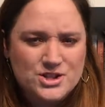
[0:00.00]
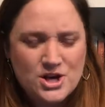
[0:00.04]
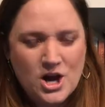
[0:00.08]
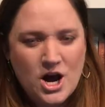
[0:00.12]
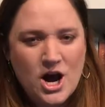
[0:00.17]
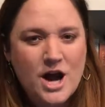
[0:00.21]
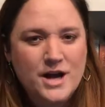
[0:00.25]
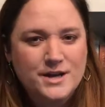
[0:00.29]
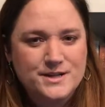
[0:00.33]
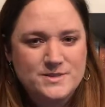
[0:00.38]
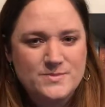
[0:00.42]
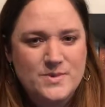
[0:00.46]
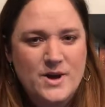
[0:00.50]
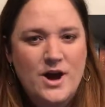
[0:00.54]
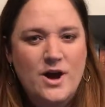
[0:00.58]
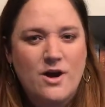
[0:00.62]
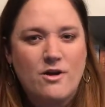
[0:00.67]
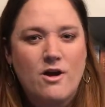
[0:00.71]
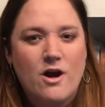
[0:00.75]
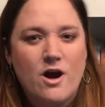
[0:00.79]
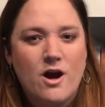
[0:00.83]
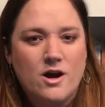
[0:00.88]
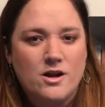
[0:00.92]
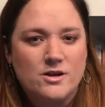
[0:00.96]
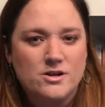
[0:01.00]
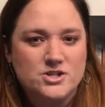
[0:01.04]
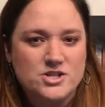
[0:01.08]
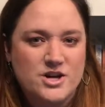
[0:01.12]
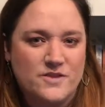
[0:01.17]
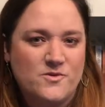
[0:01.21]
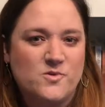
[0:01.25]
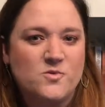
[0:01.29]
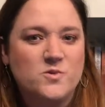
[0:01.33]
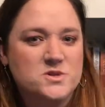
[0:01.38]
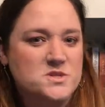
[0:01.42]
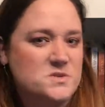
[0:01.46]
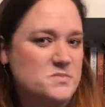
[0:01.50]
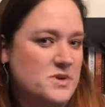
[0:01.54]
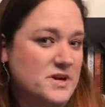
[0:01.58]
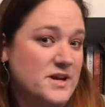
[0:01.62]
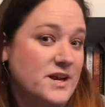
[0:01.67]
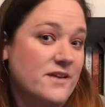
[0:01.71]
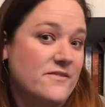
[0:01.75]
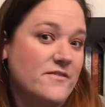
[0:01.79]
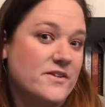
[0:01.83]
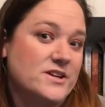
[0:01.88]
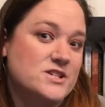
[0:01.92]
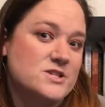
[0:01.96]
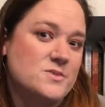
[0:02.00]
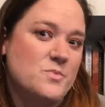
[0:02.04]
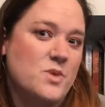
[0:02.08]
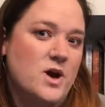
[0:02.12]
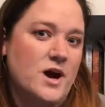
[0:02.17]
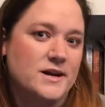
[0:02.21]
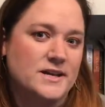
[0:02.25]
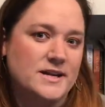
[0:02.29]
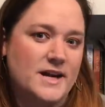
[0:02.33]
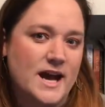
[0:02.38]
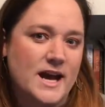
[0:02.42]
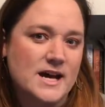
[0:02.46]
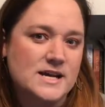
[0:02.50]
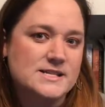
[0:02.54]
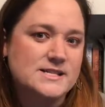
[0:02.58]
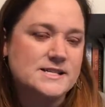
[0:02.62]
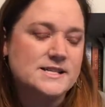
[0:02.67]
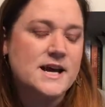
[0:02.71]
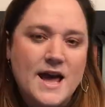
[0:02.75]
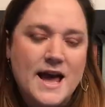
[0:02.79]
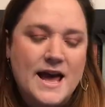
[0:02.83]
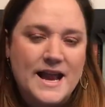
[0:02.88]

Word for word: talked about on Jeff and Will's Big Gay Fiction podcast,